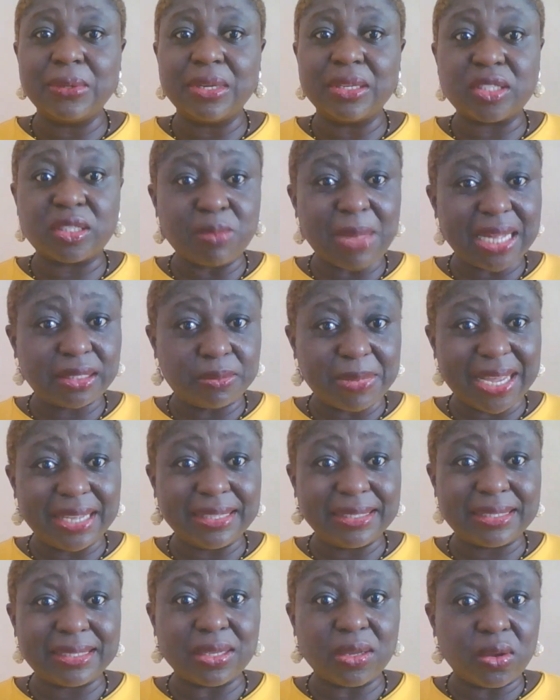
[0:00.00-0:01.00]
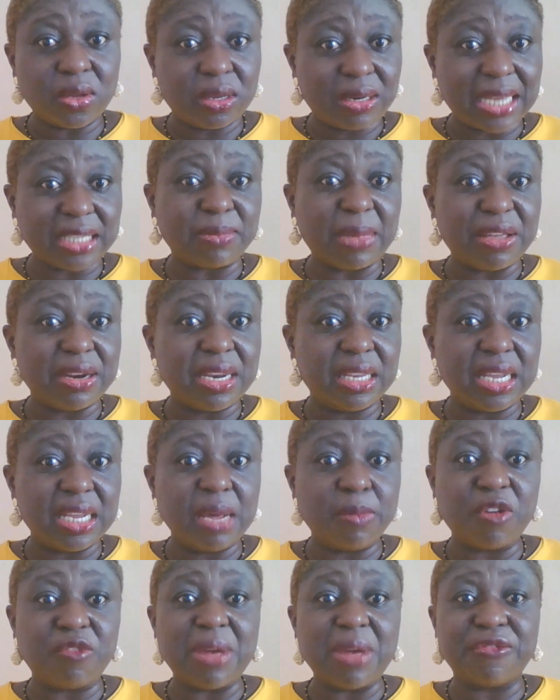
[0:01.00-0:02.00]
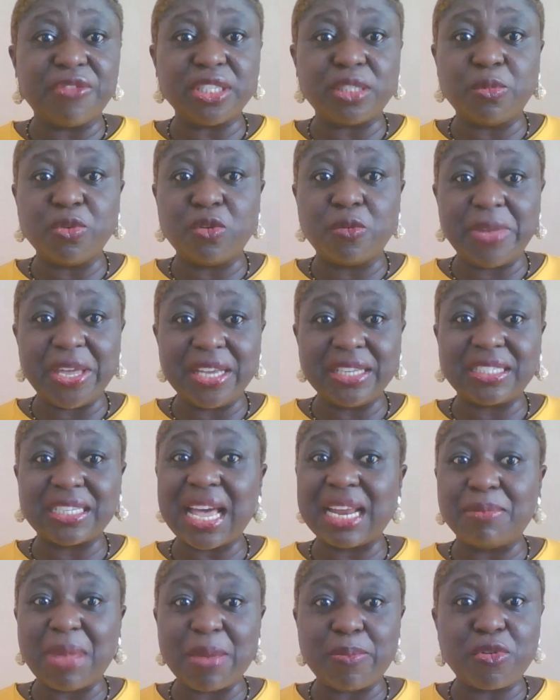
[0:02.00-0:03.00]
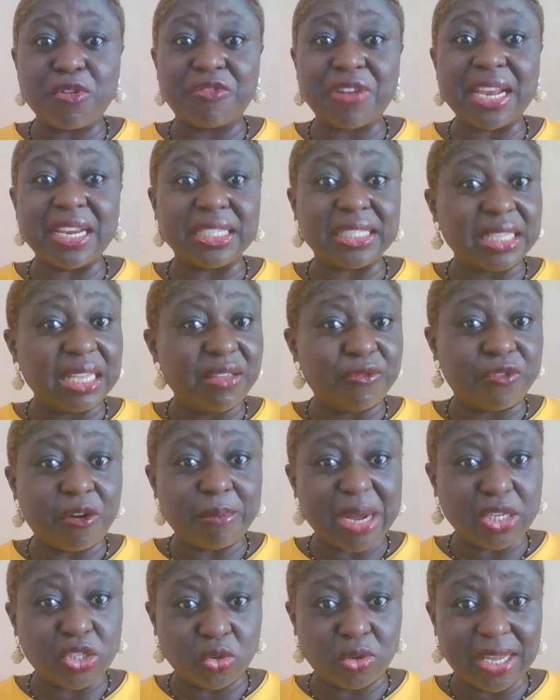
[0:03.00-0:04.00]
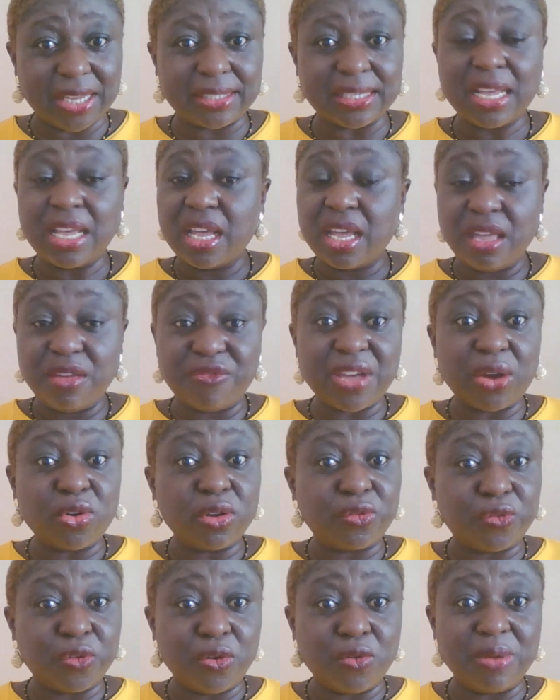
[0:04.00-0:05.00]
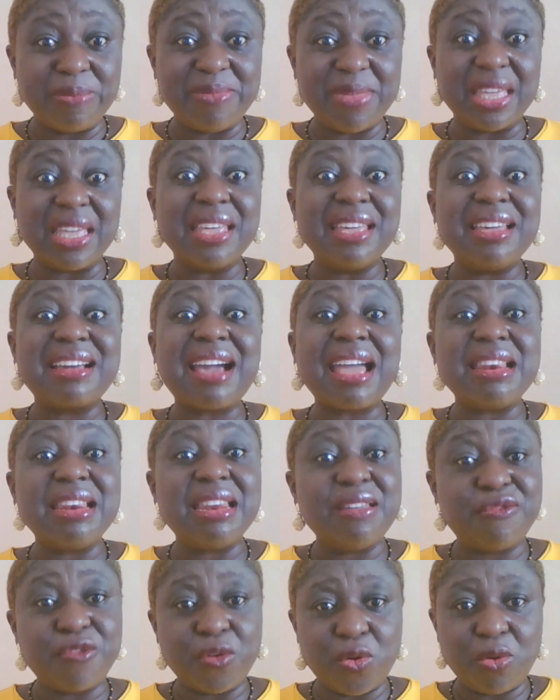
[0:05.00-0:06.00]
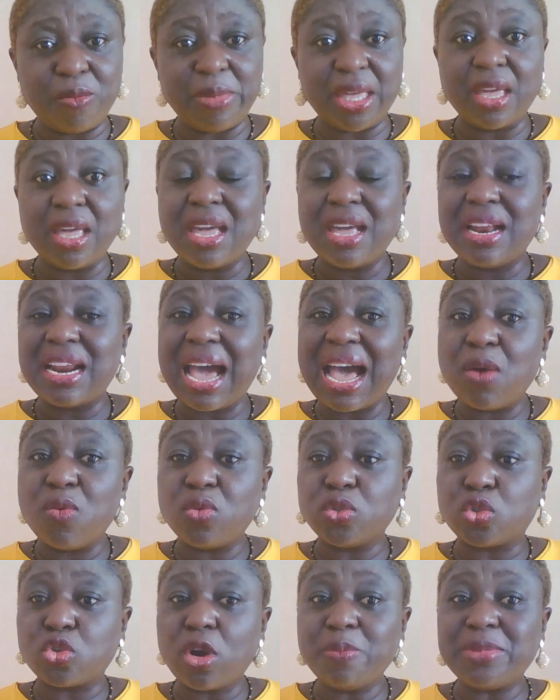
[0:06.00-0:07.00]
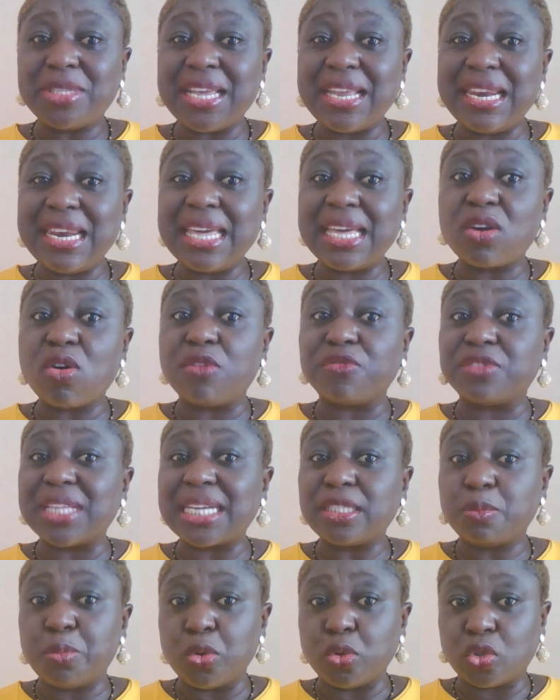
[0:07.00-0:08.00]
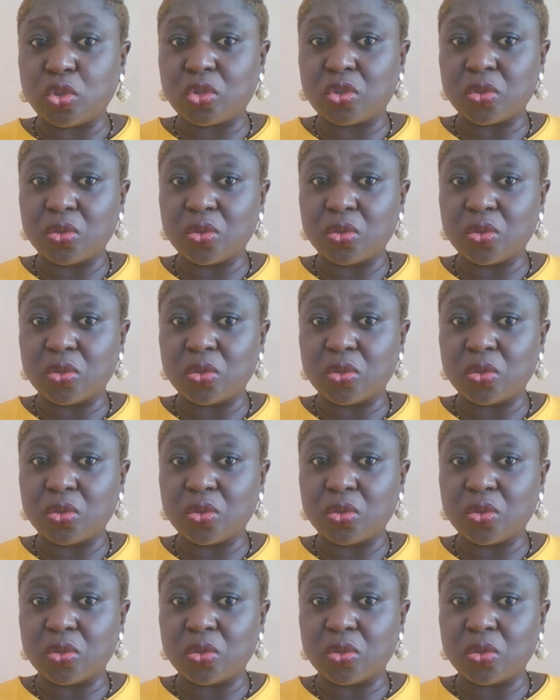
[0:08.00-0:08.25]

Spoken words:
Smart Minds. That's the name of my Facebook page, and my profile is Ifoma Juliet. If you're not following me, kindly follow me. I will drop the link of that post